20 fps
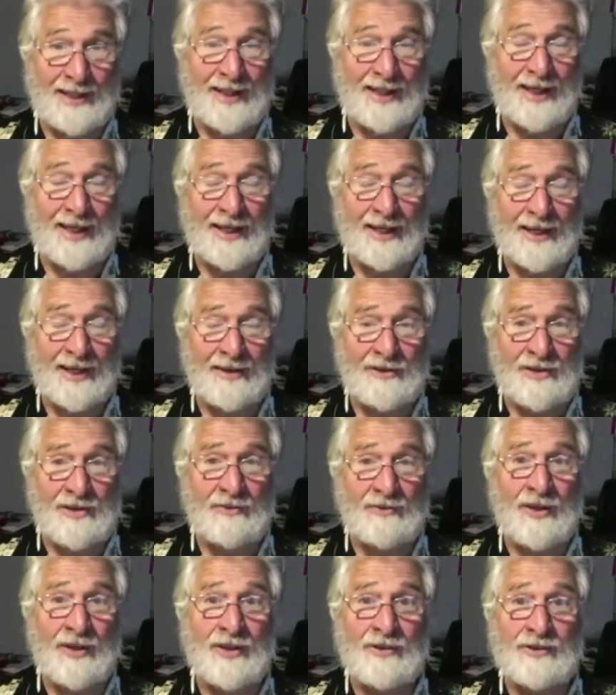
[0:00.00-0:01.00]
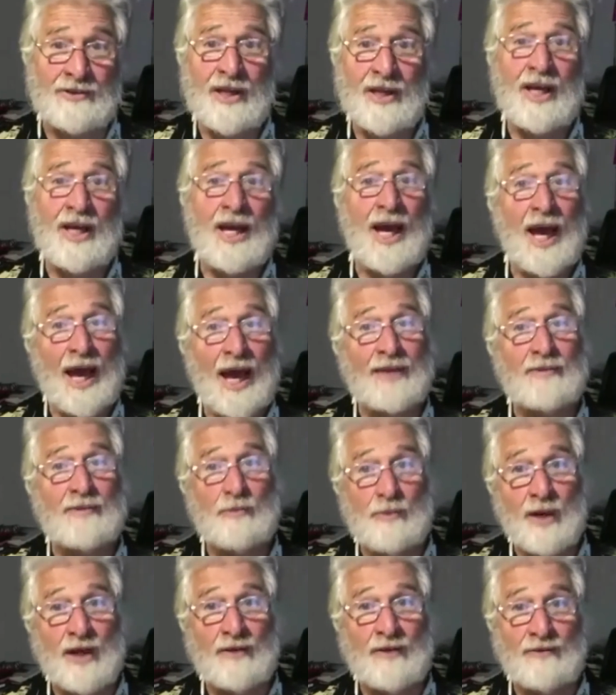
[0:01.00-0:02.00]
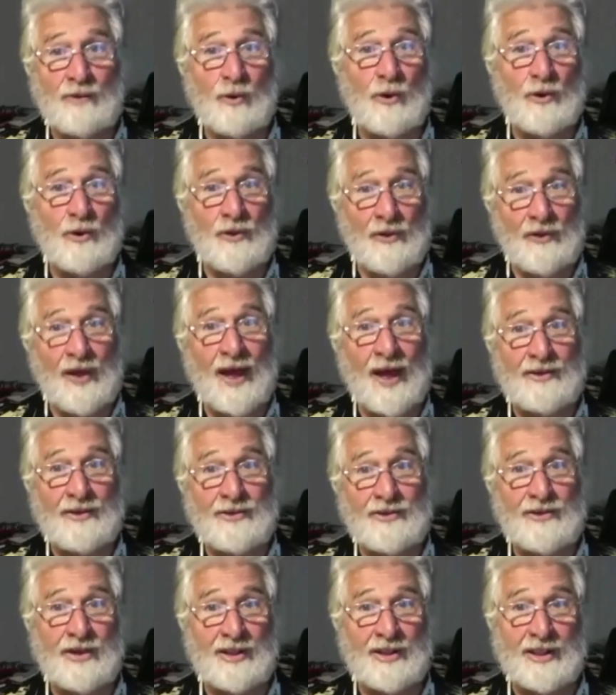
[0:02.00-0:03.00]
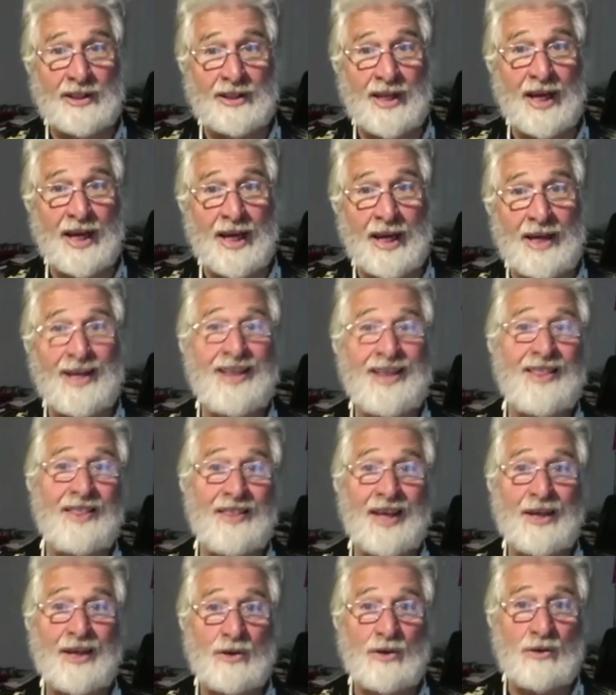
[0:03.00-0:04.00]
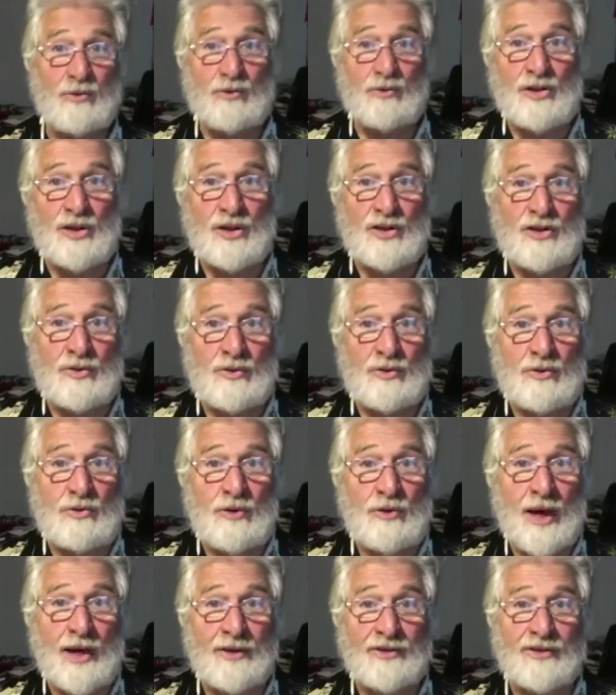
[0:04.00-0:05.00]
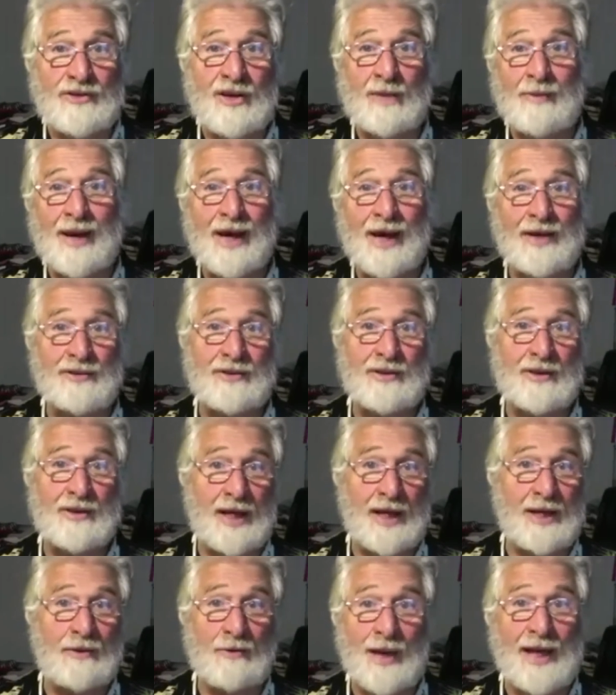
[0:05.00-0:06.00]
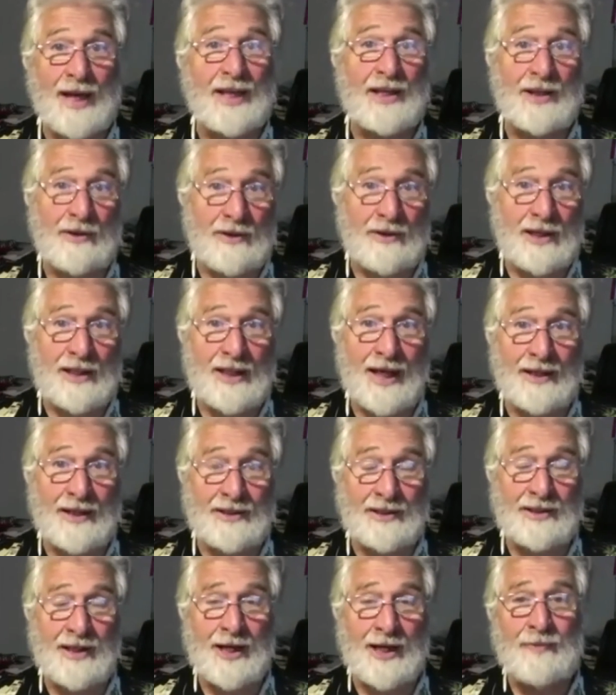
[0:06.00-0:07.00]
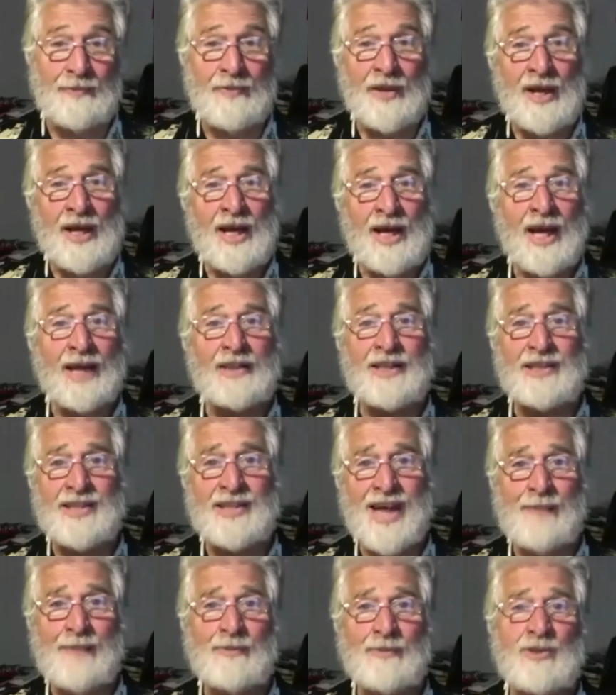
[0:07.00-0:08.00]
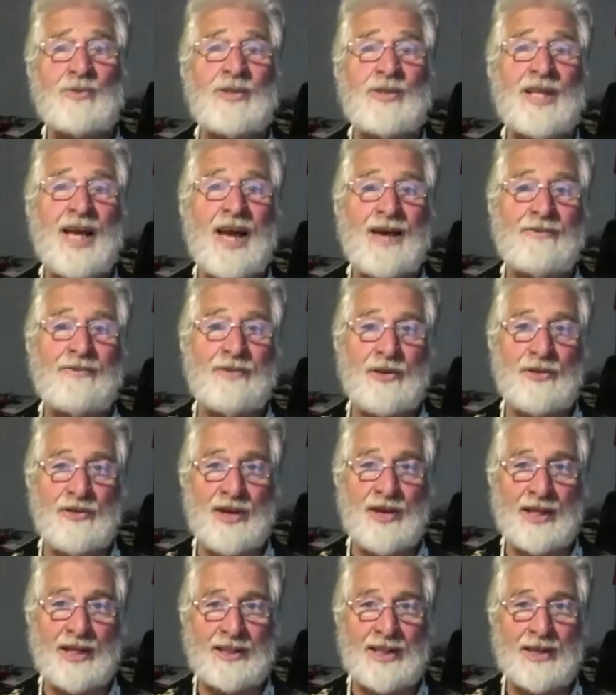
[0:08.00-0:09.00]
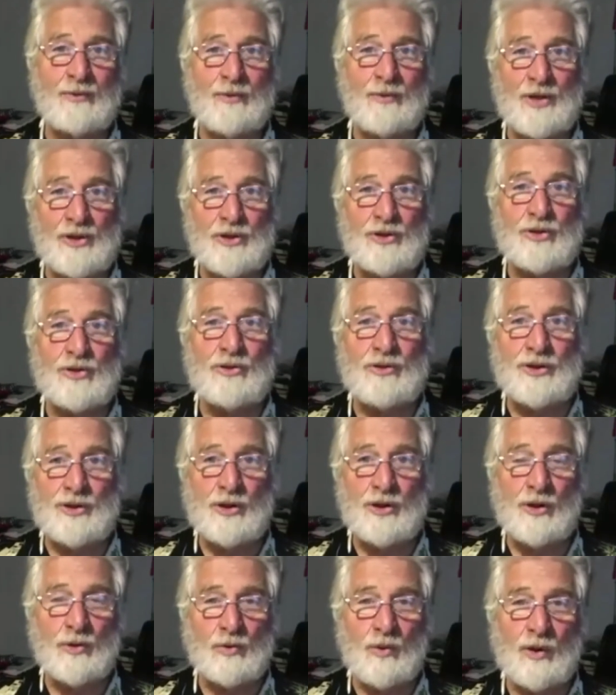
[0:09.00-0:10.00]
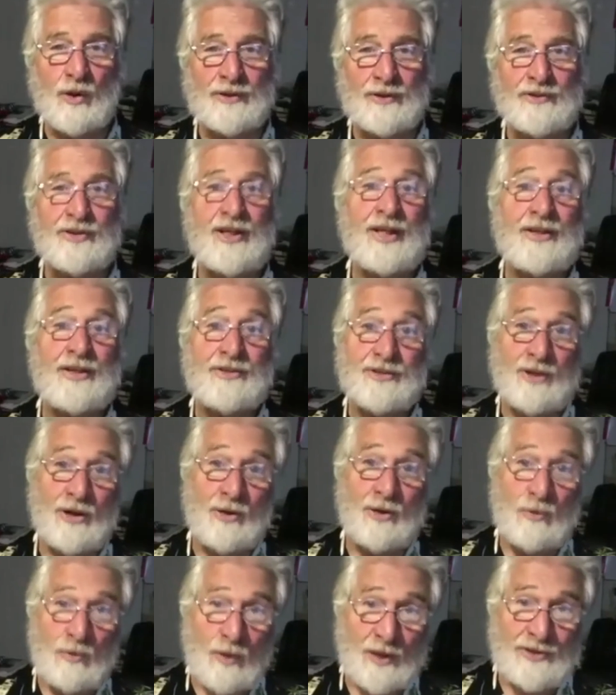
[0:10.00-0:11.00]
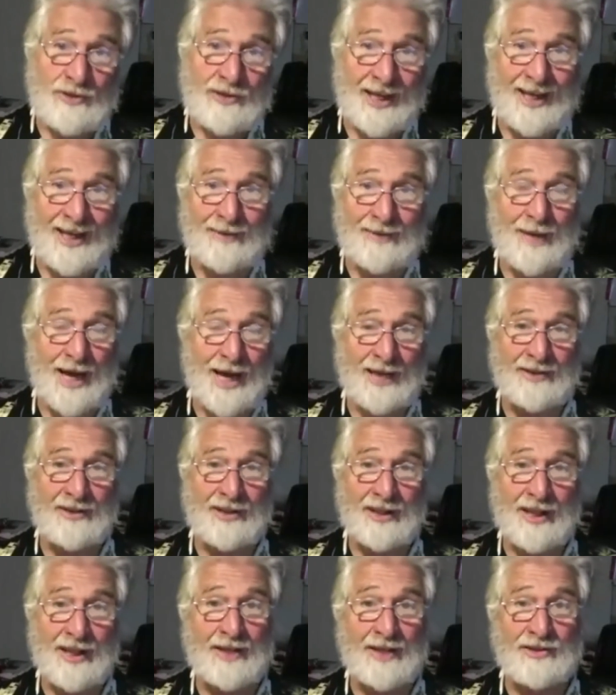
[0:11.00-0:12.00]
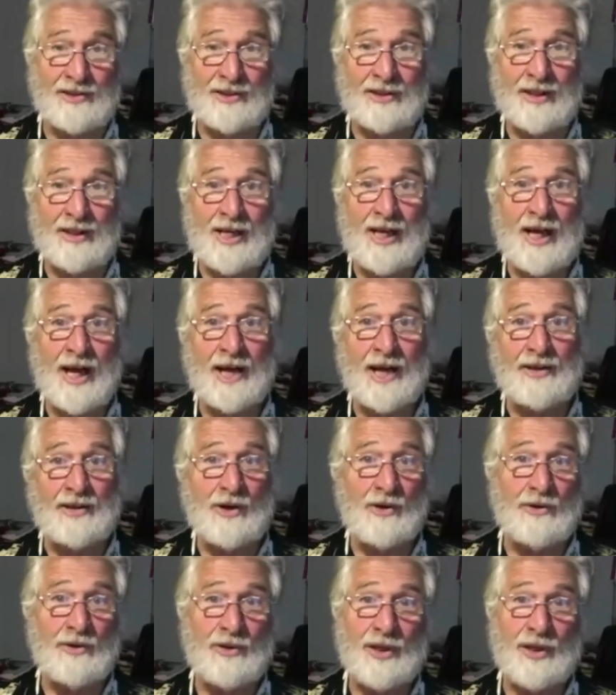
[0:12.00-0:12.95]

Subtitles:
energy field and bring forth that sunny day than distress about a rainy or a cloudy day. And this happens with everything that we do and don't want. So once again, back to the election, I know that